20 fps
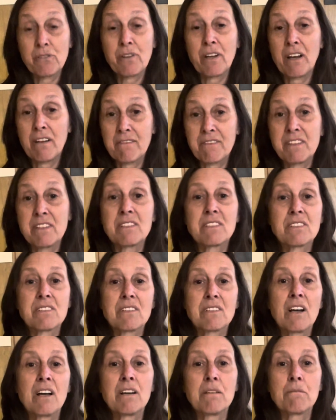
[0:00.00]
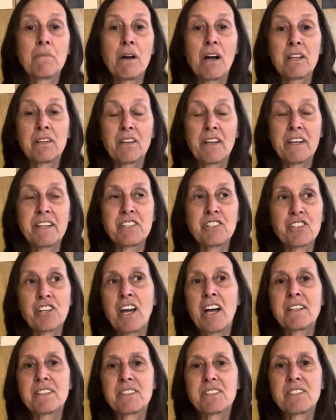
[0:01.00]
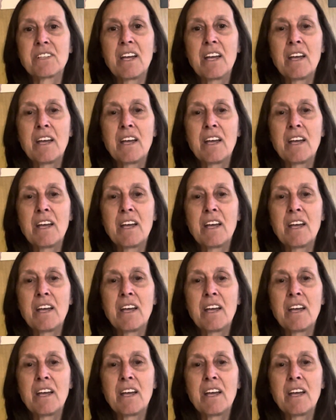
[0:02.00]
have these online chats